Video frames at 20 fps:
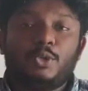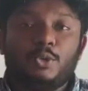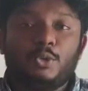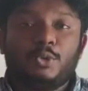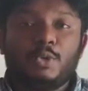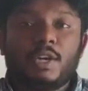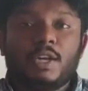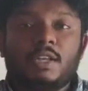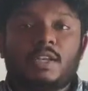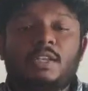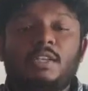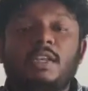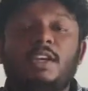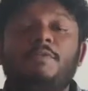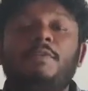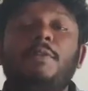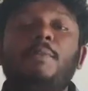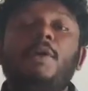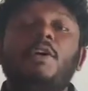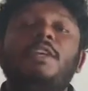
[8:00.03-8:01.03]
to you, and
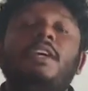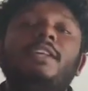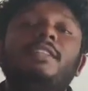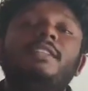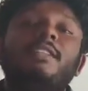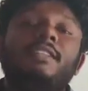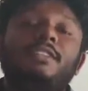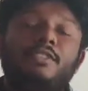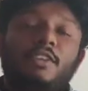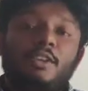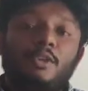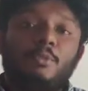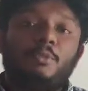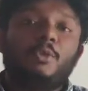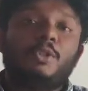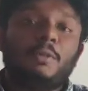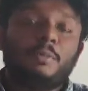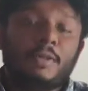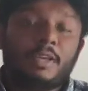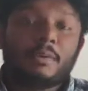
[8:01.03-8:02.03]
everybody else is trying to
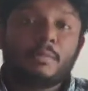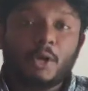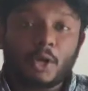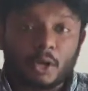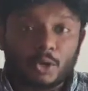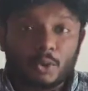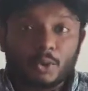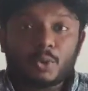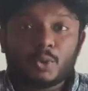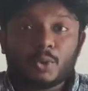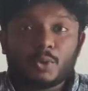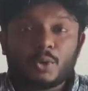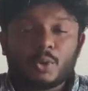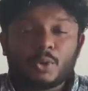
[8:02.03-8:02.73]
put the blame on you,